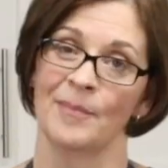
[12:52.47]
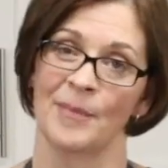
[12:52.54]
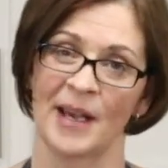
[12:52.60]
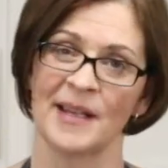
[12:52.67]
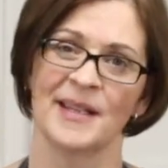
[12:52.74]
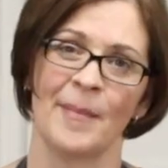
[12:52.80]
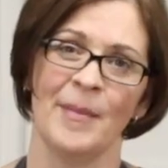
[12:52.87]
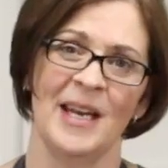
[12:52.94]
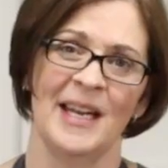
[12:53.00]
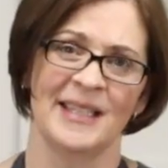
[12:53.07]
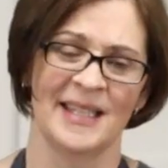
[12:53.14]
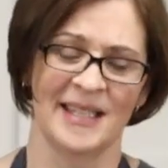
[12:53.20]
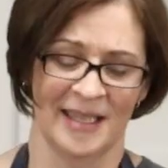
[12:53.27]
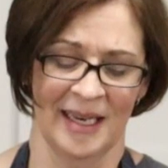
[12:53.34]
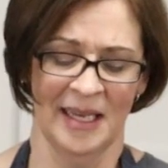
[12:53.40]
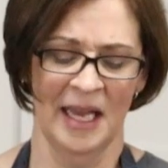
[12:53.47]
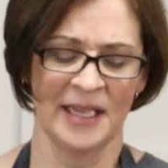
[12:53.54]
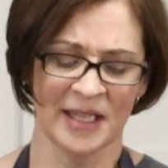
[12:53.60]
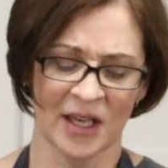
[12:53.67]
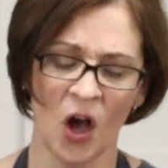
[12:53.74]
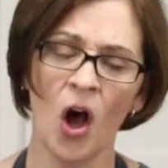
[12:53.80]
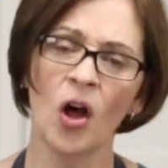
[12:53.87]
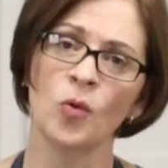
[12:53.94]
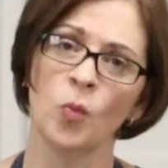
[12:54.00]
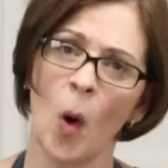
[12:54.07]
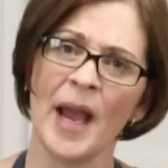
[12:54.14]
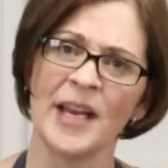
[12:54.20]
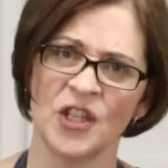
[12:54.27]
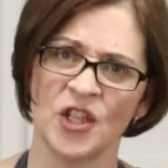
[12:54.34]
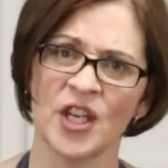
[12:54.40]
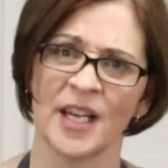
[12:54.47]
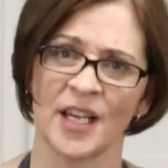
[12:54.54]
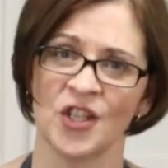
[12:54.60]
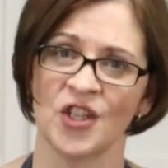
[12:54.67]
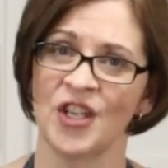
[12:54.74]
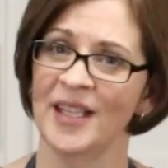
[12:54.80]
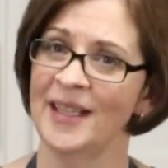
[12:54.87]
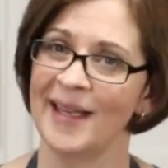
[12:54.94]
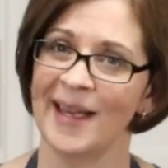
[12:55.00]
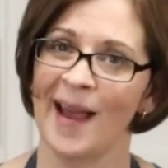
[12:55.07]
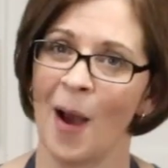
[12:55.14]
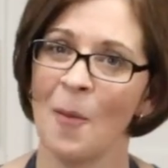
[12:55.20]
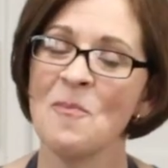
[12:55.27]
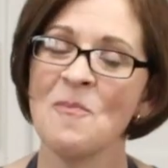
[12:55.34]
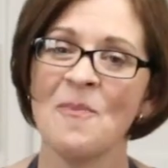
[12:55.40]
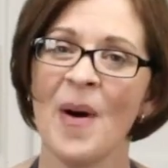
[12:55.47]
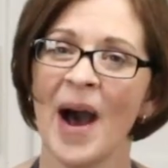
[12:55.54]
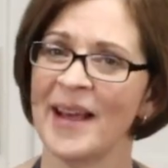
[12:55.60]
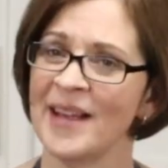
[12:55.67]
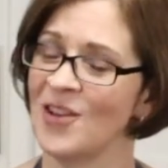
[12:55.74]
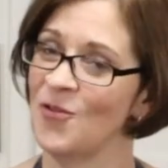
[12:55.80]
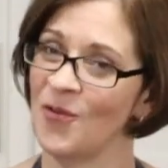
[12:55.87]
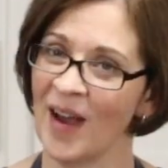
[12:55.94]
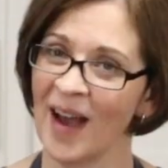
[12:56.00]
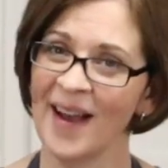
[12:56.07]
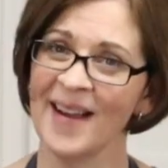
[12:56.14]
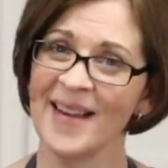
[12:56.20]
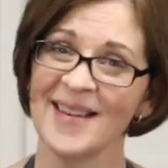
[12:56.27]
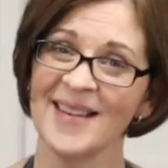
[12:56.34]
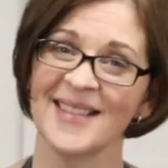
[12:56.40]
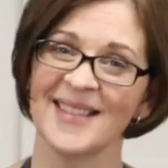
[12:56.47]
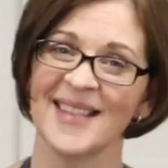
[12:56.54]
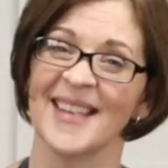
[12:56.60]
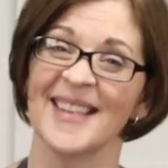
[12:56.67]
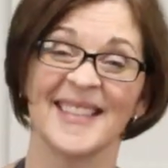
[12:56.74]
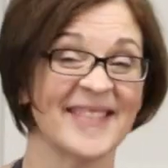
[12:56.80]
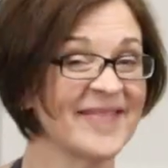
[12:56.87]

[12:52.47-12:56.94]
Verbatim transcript: because I mean it's it's called white chicken chili, but you guys,